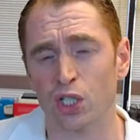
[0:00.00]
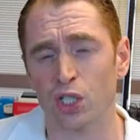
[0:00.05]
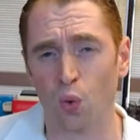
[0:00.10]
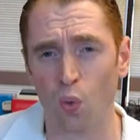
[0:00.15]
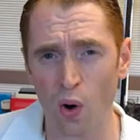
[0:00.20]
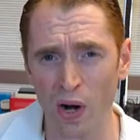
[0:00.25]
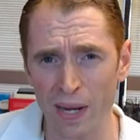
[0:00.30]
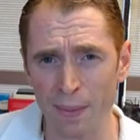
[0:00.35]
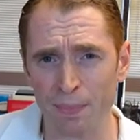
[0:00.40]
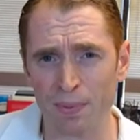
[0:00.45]

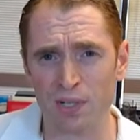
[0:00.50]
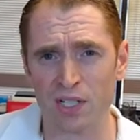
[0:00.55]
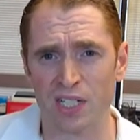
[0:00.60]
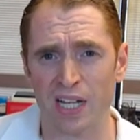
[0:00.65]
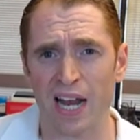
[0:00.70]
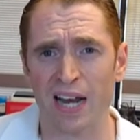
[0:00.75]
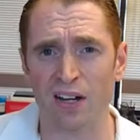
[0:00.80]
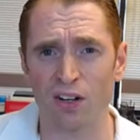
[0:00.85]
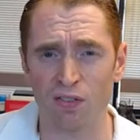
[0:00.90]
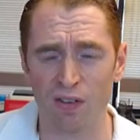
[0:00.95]

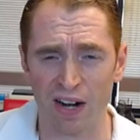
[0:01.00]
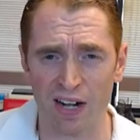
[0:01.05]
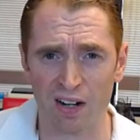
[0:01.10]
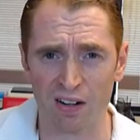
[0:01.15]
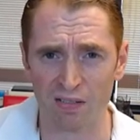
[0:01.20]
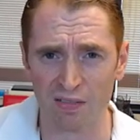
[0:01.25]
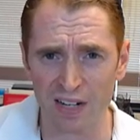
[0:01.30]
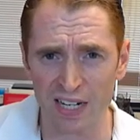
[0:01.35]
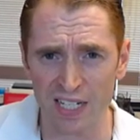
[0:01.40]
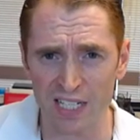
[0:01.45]
20% greater
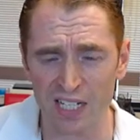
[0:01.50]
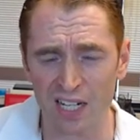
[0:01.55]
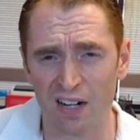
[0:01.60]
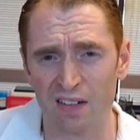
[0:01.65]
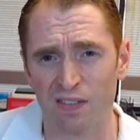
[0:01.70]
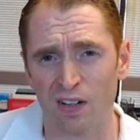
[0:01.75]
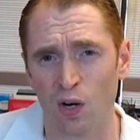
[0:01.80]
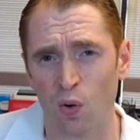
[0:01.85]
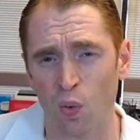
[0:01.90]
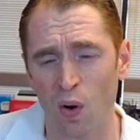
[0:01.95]
risk
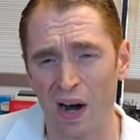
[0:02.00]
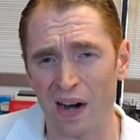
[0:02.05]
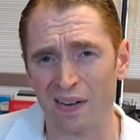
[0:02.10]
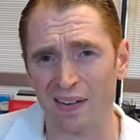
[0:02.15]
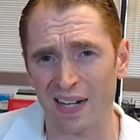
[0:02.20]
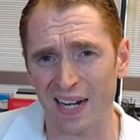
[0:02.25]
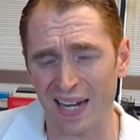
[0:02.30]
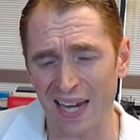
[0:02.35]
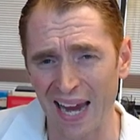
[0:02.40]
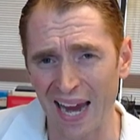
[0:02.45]
of
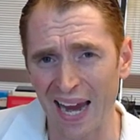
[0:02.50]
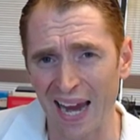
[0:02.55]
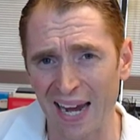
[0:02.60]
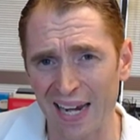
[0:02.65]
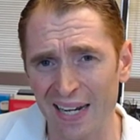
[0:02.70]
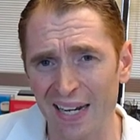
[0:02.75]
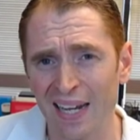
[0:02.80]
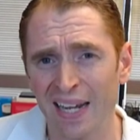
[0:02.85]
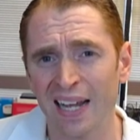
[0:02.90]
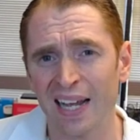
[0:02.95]
requiring a
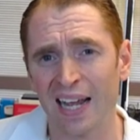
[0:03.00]
cane